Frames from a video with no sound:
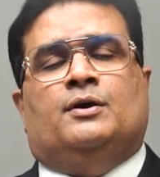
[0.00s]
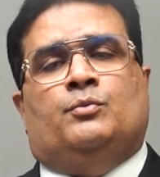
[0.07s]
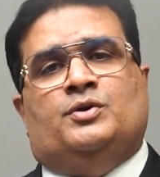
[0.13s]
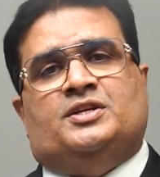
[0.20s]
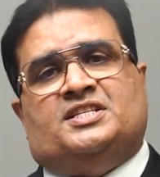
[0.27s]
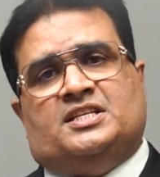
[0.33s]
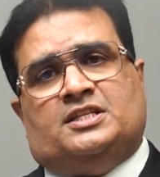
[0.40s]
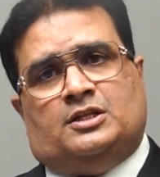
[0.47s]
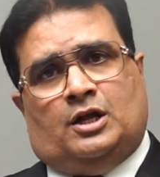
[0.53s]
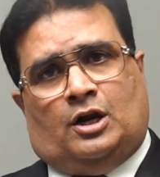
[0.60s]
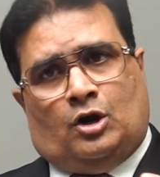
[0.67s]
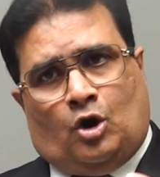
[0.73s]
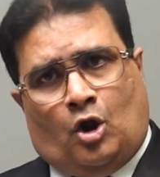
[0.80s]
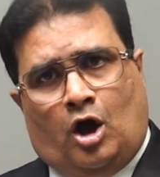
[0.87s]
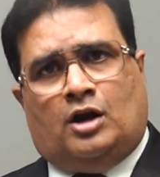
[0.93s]
which is the
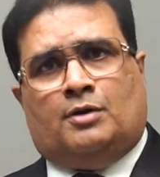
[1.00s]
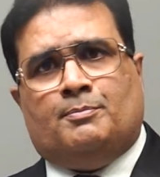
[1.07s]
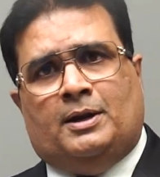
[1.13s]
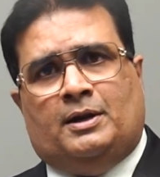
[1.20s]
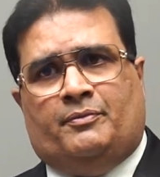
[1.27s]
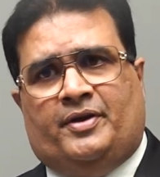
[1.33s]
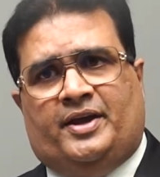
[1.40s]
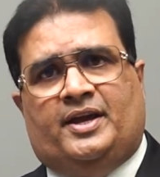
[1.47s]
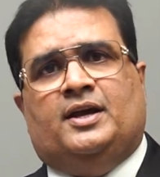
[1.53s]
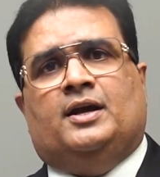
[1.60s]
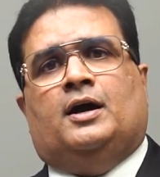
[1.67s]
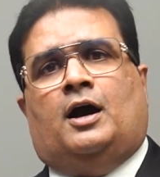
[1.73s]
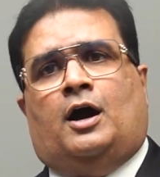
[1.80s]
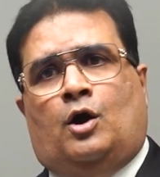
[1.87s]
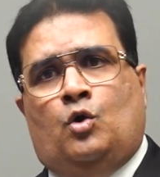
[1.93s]
normal way
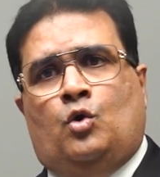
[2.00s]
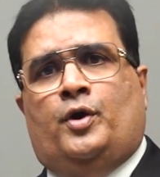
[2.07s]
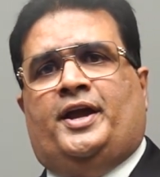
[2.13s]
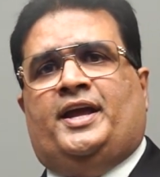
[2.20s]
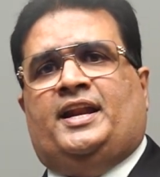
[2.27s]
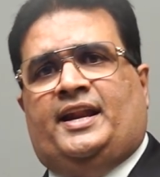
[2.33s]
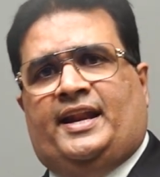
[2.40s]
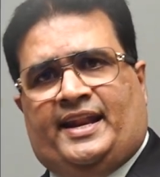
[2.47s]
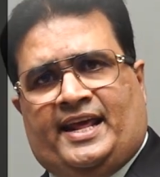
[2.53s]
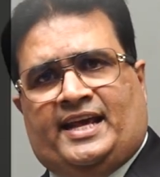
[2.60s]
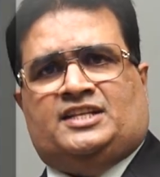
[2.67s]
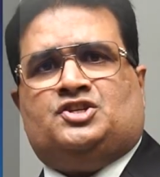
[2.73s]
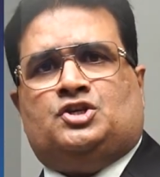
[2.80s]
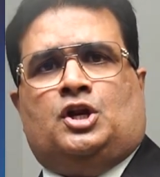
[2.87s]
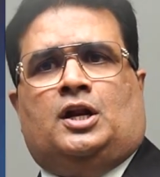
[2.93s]
how a
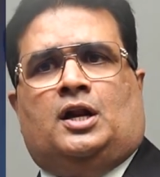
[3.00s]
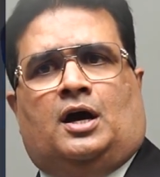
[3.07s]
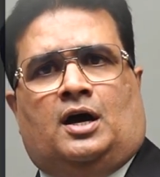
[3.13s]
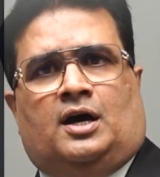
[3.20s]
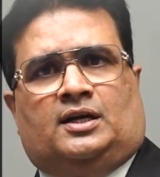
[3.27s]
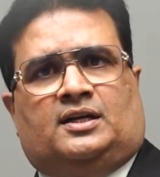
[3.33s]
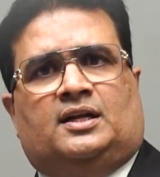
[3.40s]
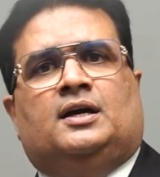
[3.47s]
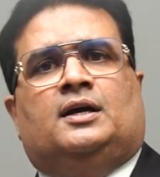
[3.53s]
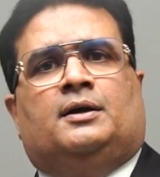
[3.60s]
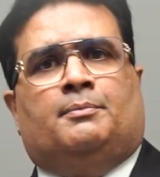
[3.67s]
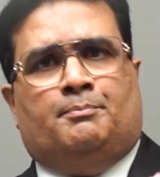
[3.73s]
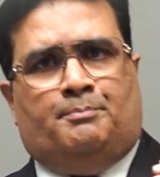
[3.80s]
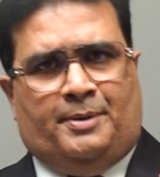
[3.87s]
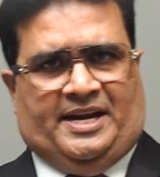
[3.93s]
natural heart
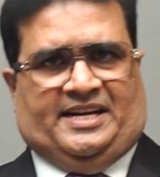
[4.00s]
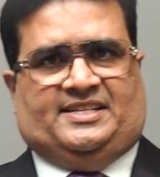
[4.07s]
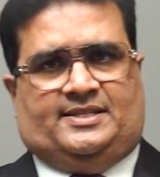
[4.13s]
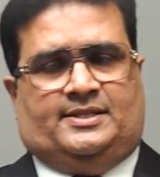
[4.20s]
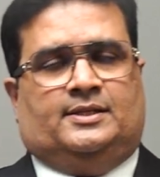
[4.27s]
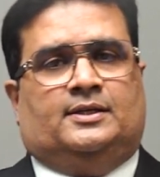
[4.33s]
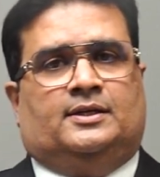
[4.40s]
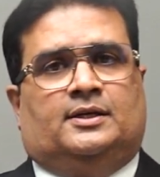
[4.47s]
beats.